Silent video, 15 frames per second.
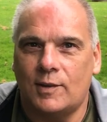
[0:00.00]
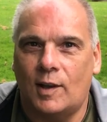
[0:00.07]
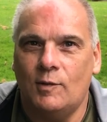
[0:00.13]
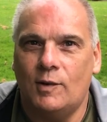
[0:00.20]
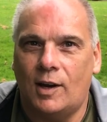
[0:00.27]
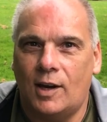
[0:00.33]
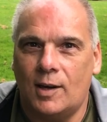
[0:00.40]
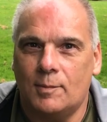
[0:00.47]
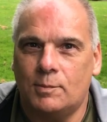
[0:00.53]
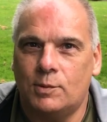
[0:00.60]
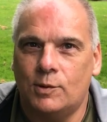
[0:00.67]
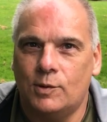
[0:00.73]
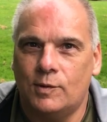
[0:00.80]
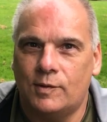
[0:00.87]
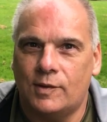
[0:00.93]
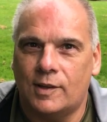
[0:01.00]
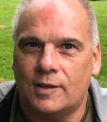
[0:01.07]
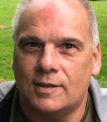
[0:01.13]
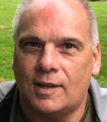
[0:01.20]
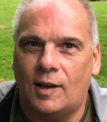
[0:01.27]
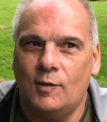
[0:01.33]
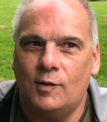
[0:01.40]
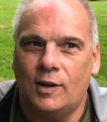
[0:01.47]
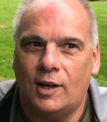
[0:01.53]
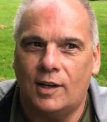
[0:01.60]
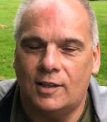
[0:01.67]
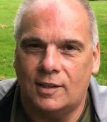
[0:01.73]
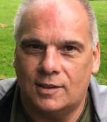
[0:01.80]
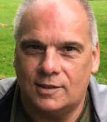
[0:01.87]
I wanted to prove this. I wanted to